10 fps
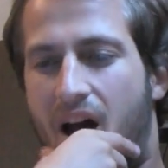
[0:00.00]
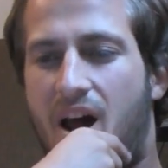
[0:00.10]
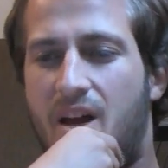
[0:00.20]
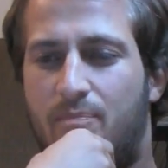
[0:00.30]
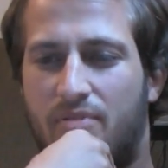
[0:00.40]

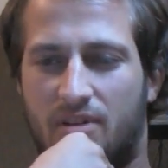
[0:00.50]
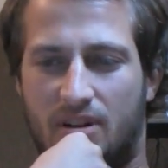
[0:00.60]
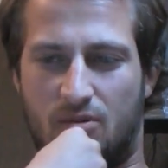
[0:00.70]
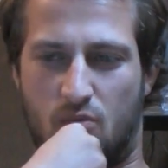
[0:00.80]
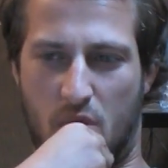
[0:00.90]
I put
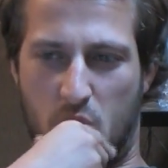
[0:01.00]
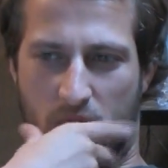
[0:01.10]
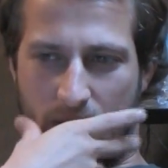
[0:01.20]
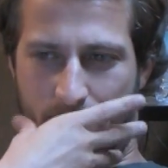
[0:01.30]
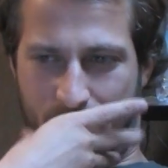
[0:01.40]
on a 1
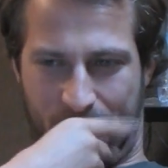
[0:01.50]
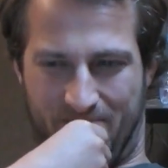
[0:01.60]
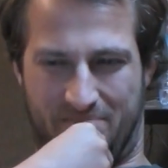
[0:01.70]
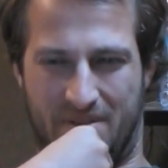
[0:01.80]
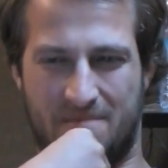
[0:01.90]
1
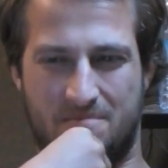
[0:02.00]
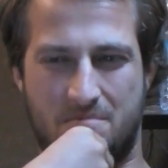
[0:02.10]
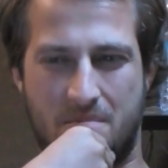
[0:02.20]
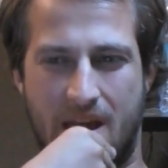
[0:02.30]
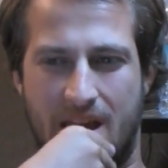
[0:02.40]
but
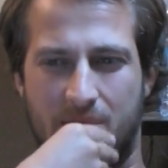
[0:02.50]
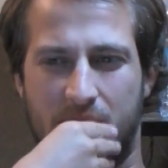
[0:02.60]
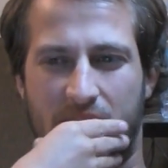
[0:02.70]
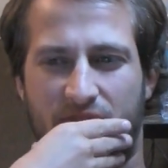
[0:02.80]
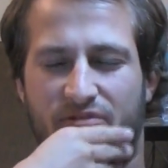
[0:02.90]

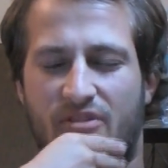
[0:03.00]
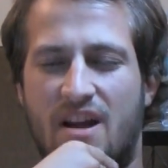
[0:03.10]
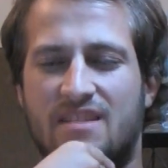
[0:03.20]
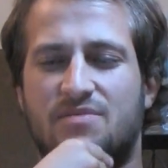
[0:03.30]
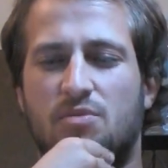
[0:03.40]
maybe
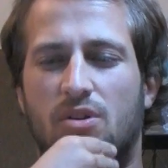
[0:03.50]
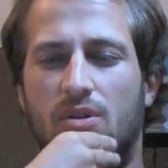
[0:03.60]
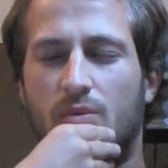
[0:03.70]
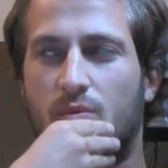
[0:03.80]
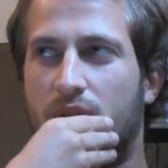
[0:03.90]
France
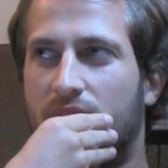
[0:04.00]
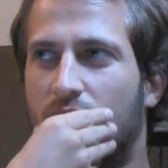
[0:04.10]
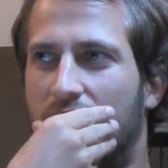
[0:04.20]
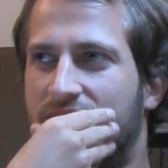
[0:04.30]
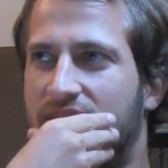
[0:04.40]
will win
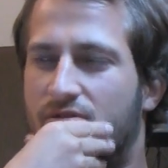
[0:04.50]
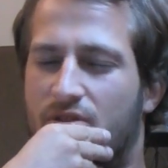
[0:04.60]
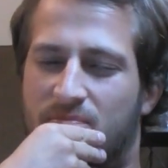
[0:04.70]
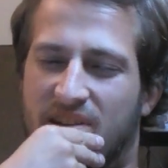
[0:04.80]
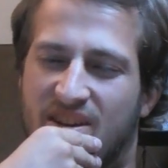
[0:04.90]

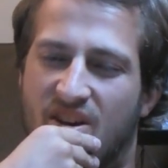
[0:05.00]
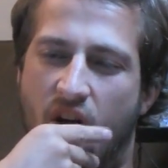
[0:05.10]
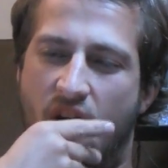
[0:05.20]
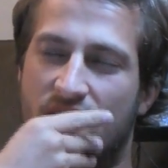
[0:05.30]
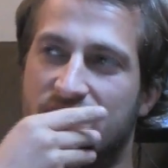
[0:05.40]
1-0
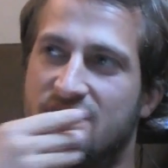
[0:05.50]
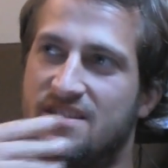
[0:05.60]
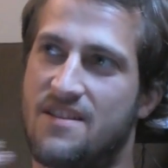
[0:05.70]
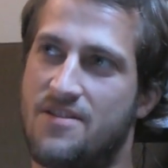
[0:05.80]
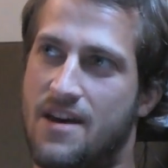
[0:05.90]

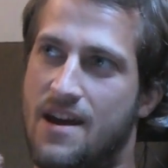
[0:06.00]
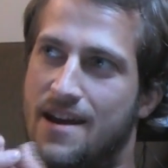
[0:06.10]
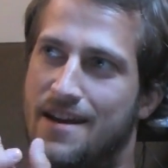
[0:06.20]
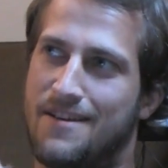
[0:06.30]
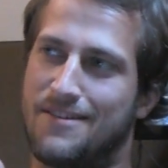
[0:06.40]
because
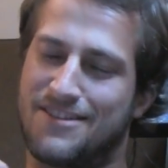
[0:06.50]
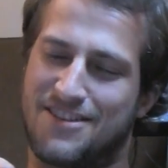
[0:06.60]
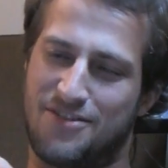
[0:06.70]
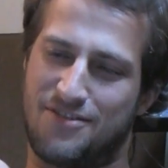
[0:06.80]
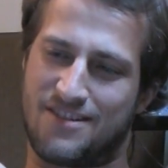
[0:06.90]
they
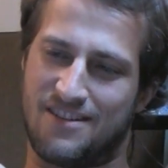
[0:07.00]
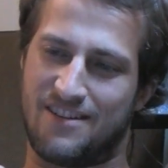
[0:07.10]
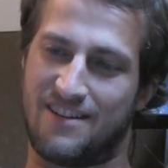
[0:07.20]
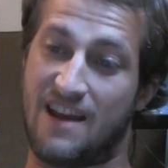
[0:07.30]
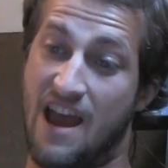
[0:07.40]

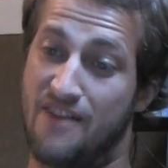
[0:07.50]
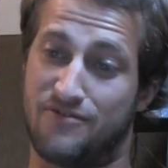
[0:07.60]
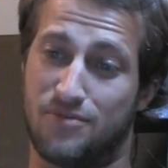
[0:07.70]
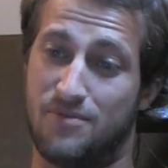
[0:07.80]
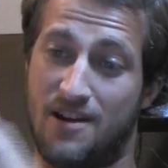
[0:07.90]
seriously
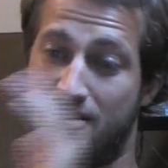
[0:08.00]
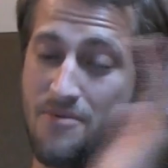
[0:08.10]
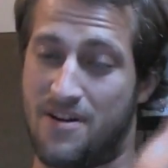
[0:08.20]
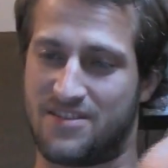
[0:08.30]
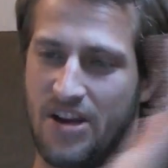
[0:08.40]
have to win,
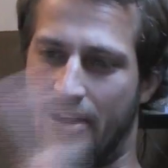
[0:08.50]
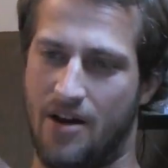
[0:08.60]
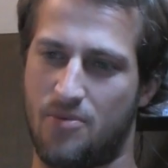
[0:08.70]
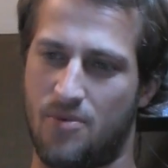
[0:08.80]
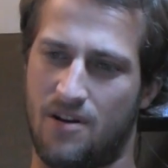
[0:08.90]
otherwise they're
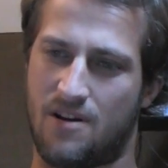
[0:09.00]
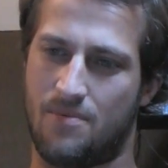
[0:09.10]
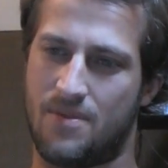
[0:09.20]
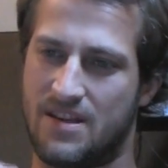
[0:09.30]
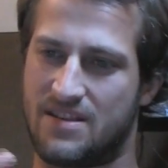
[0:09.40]
out of the World
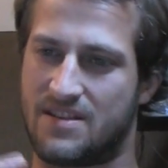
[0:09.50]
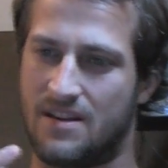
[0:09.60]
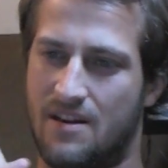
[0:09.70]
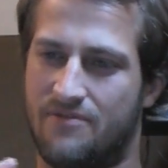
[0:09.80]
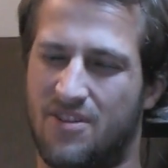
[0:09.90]
Cup. And they
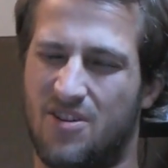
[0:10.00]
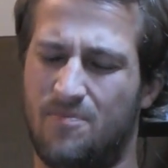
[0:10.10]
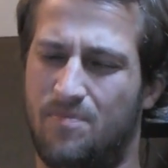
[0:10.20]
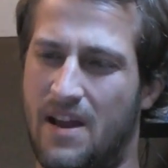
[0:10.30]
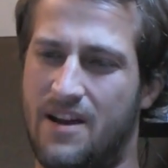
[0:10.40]
still have
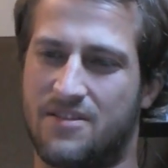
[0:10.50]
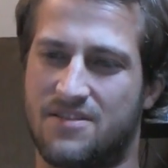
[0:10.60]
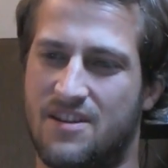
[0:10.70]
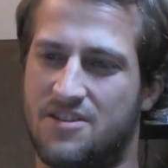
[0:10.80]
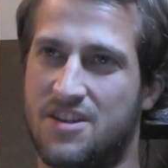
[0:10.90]
good
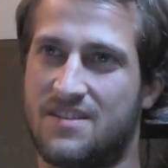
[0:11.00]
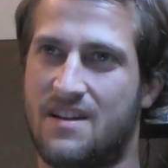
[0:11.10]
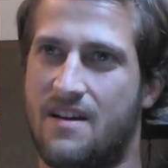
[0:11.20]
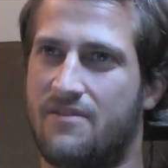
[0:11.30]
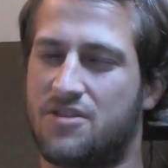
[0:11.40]
players, they
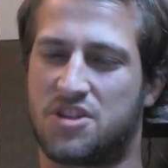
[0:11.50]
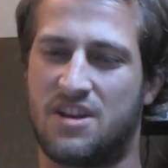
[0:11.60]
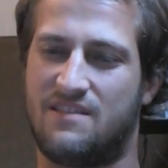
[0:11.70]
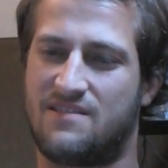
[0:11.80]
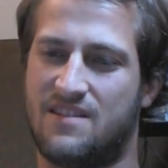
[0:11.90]
just have a
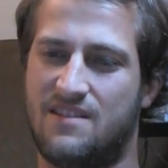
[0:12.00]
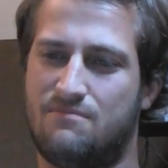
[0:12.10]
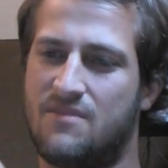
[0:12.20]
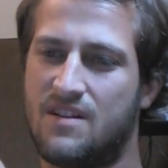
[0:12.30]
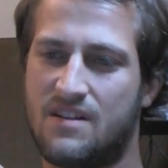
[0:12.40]
shitty
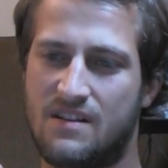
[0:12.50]
team.